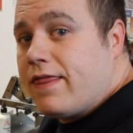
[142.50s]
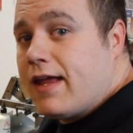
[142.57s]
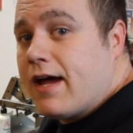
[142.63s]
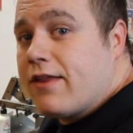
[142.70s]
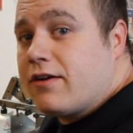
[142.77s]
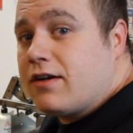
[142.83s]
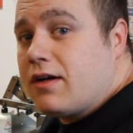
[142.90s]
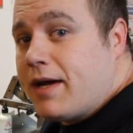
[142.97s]
The
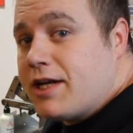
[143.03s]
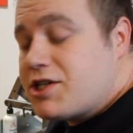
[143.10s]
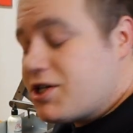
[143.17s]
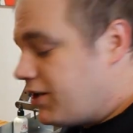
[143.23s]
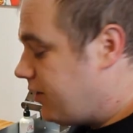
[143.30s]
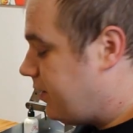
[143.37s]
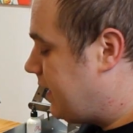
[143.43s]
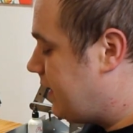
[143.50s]
other
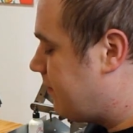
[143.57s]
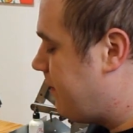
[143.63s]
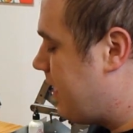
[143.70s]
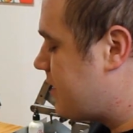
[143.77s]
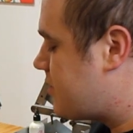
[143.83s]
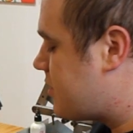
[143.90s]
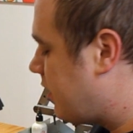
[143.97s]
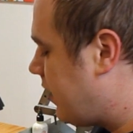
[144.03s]
dimension you need to
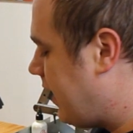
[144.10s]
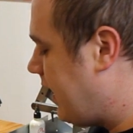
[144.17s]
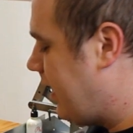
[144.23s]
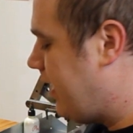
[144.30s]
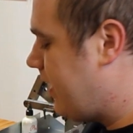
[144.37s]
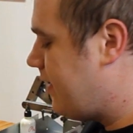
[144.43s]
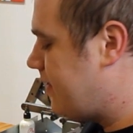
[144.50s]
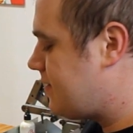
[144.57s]
measure
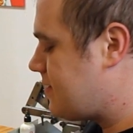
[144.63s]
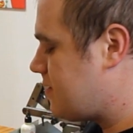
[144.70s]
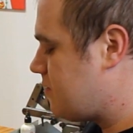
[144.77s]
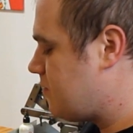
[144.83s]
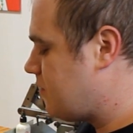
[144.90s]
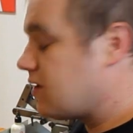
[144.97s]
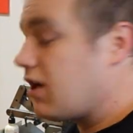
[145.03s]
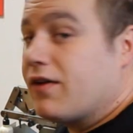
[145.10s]

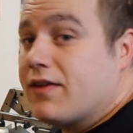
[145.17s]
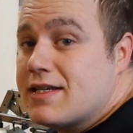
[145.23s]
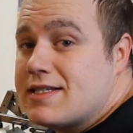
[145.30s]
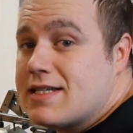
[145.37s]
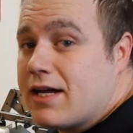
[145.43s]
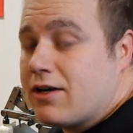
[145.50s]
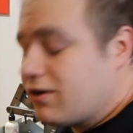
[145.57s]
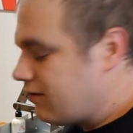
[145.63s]
is what's called the
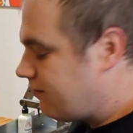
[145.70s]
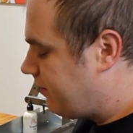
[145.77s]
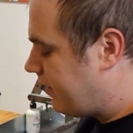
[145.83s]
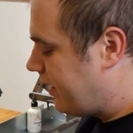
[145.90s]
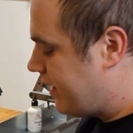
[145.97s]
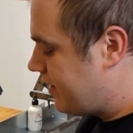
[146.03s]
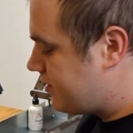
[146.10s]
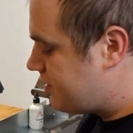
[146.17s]
center to
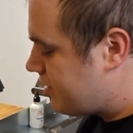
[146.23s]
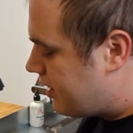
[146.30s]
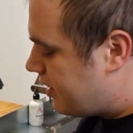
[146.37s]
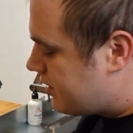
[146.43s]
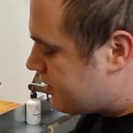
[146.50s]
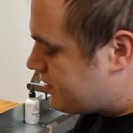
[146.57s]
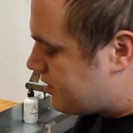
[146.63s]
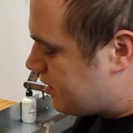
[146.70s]
flange.
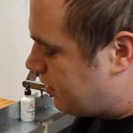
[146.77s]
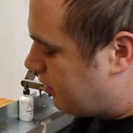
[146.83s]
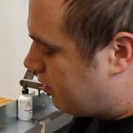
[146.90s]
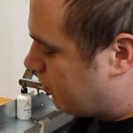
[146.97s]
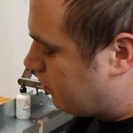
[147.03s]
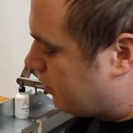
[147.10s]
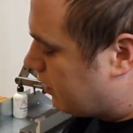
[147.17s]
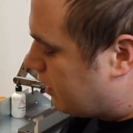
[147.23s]

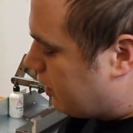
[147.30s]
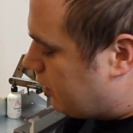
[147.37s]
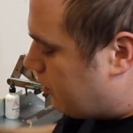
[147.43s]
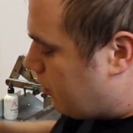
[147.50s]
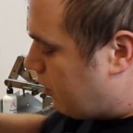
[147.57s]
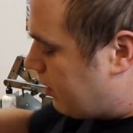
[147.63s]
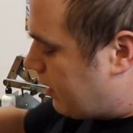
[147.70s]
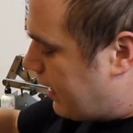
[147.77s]
So
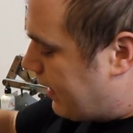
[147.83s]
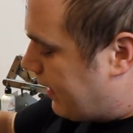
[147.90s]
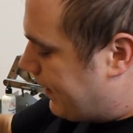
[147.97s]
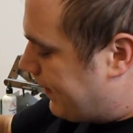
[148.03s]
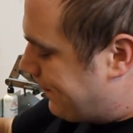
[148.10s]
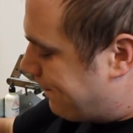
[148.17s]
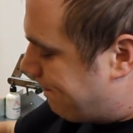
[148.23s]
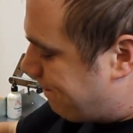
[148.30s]

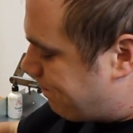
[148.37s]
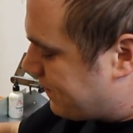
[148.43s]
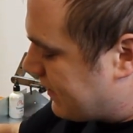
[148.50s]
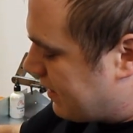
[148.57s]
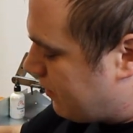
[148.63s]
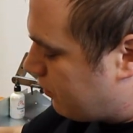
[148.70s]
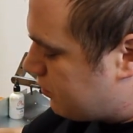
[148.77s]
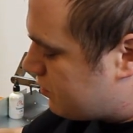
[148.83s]
um,
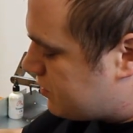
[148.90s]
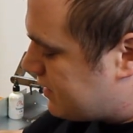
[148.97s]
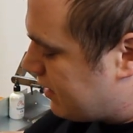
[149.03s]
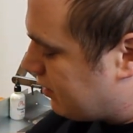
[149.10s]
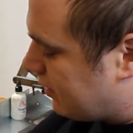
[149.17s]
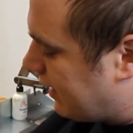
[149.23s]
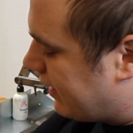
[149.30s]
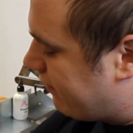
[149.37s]

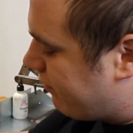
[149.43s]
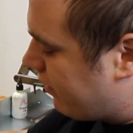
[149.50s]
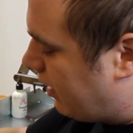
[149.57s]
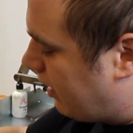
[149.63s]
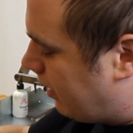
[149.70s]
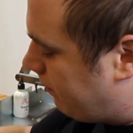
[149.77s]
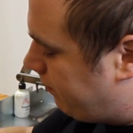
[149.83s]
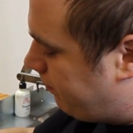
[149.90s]
center line of the
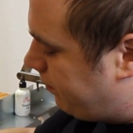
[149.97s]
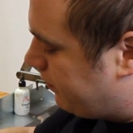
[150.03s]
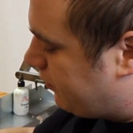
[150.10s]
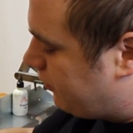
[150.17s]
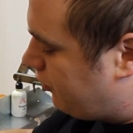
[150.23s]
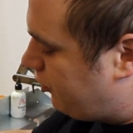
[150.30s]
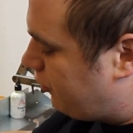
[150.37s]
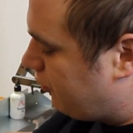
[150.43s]
hub
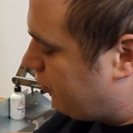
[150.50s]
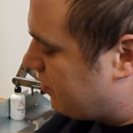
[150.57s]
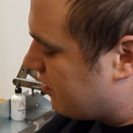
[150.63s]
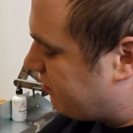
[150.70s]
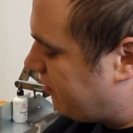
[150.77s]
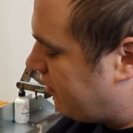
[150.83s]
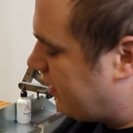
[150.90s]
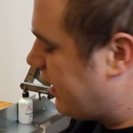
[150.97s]
to
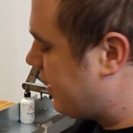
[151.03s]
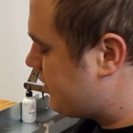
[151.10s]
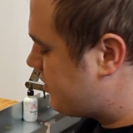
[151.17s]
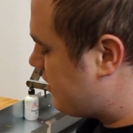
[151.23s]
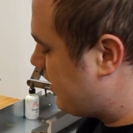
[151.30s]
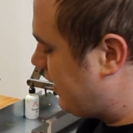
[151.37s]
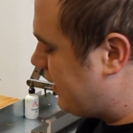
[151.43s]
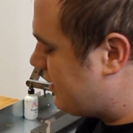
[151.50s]
the
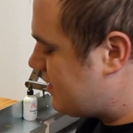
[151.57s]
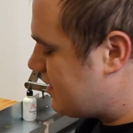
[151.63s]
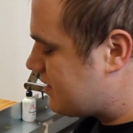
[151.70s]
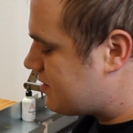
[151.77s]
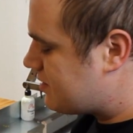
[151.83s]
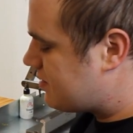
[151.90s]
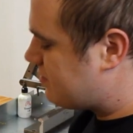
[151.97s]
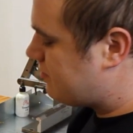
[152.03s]
flange. The
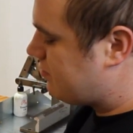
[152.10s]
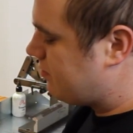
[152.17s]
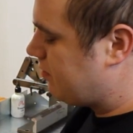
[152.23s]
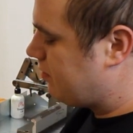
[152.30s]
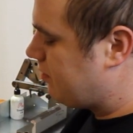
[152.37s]
easiest,